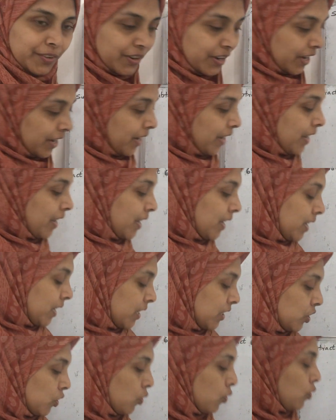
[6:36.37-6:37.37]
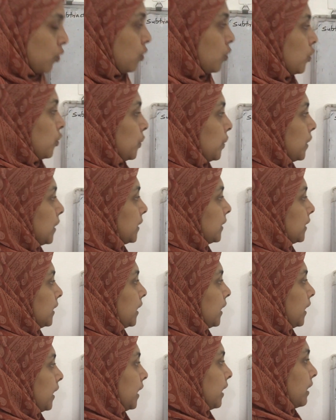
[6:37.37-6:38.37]
Okay. So
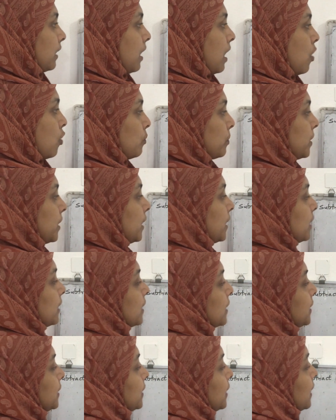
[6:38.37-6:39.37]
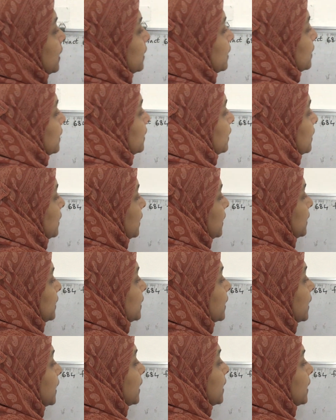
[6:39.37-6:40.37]
listen here. How many digits are there?
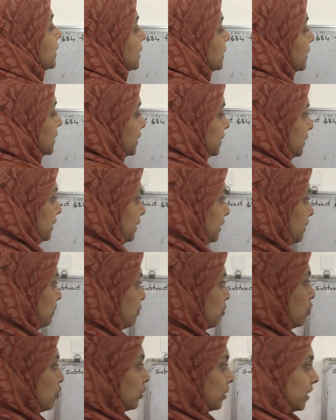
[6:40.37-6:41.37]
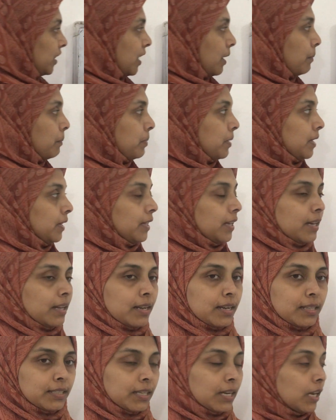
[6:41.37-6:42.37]
3 digits. In both number there
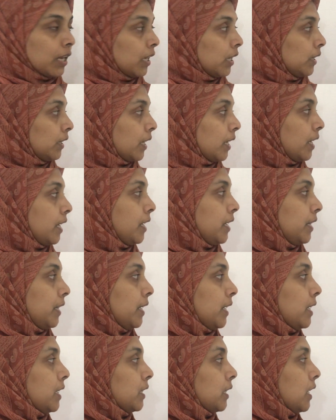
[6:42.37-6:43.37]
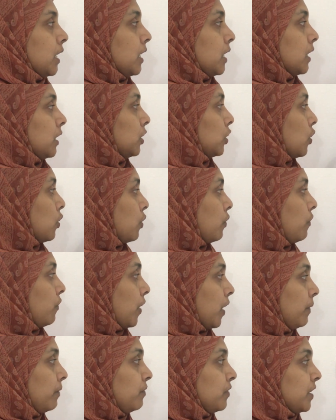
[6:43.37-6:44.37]
are 3 digits. So
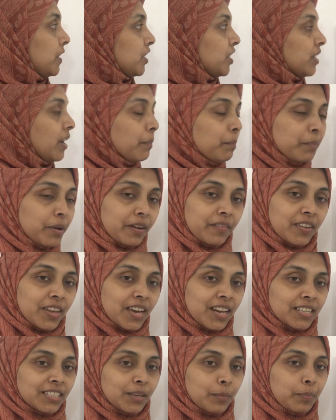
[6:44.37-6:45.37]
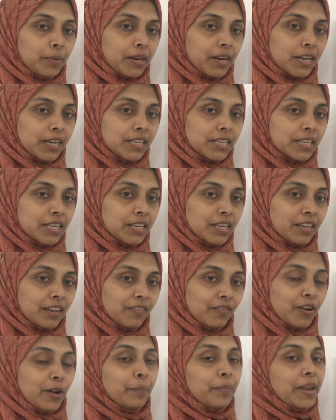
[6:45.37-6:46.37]
from which number we are subtracting?
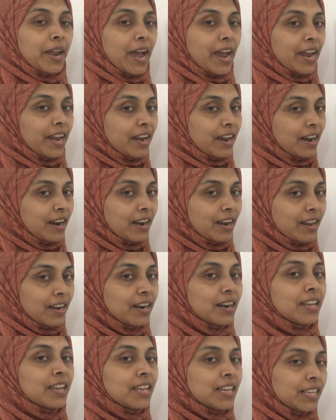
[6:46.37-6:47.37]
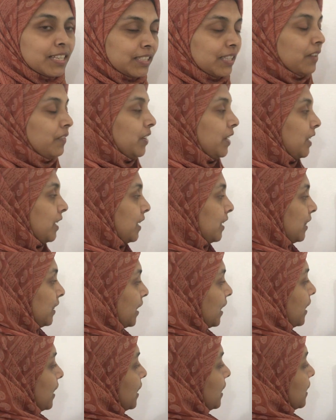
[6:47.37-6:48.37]
From
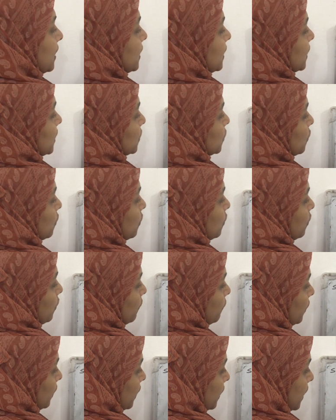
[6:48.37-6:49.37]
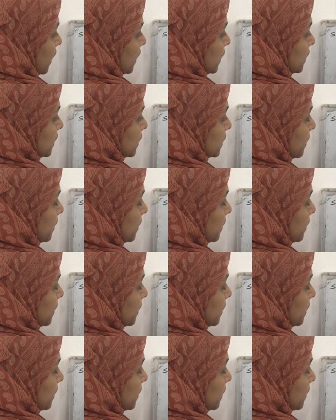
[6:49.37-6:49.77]
973. So we write,